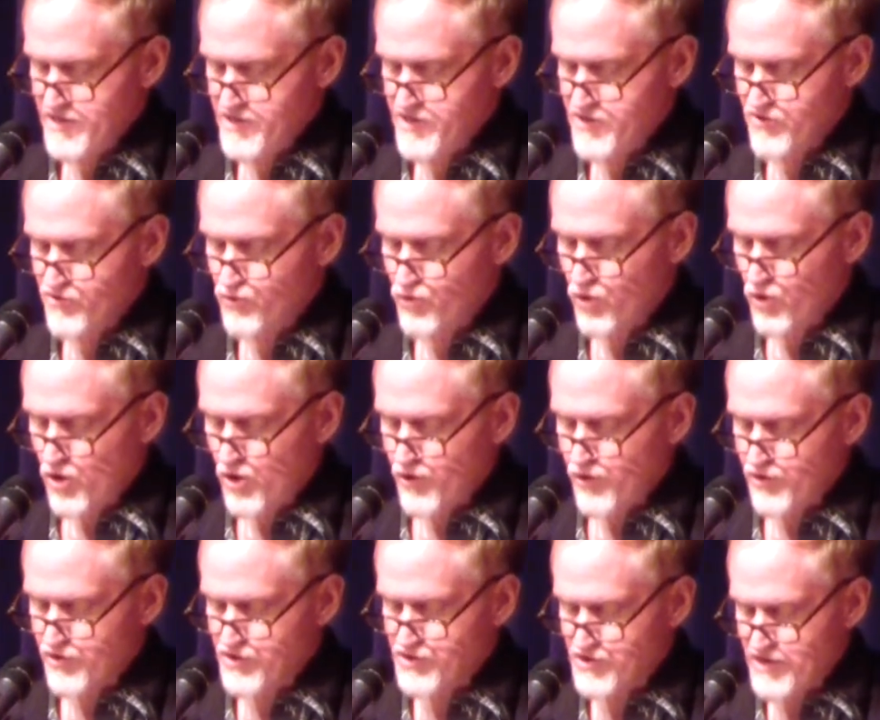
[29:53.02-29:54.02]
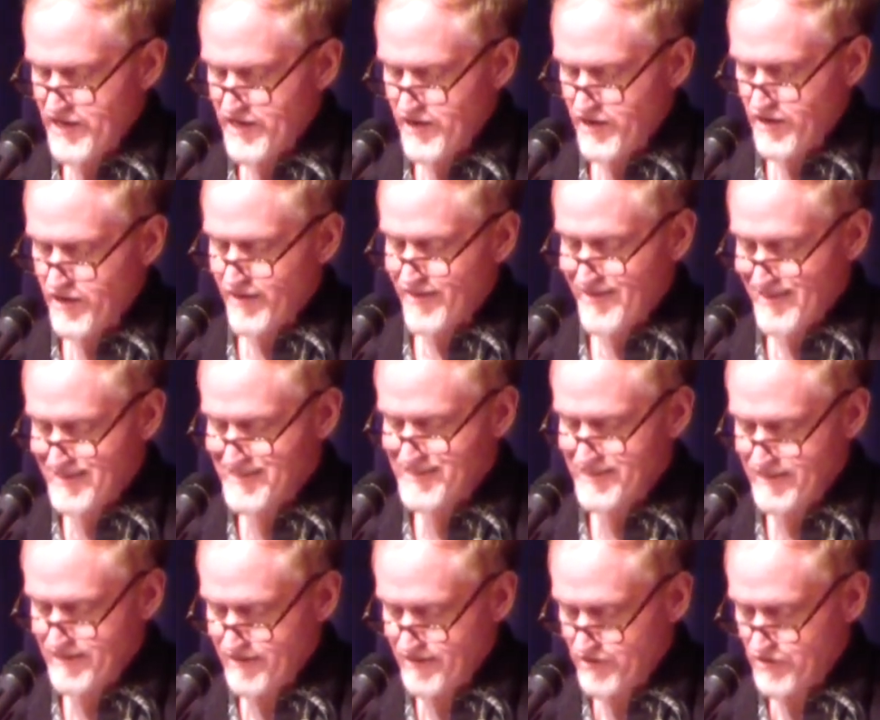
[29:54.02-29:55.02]
She is no longer saying this
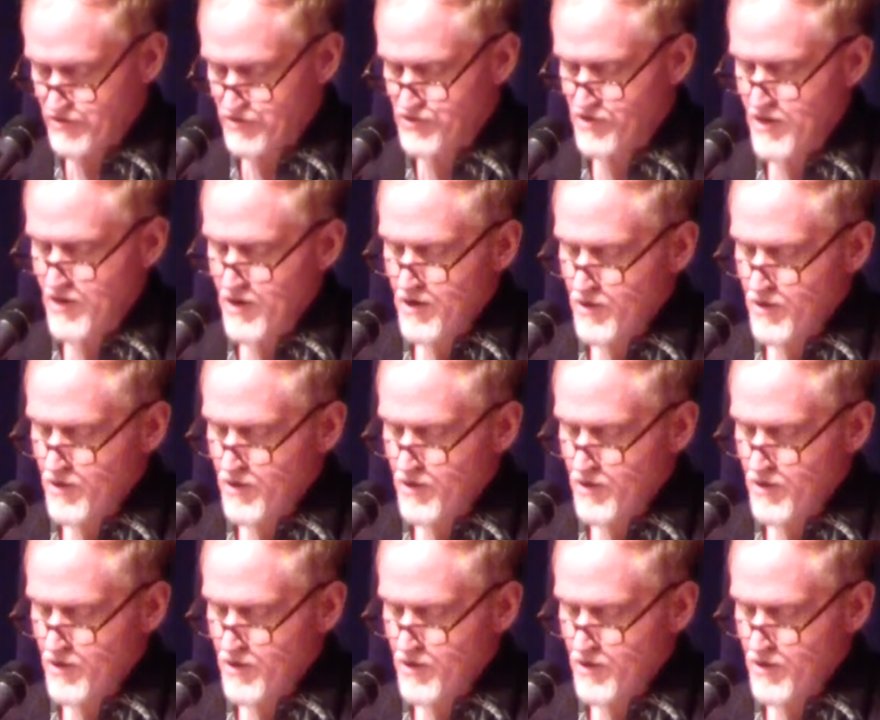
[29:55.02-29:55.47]
is,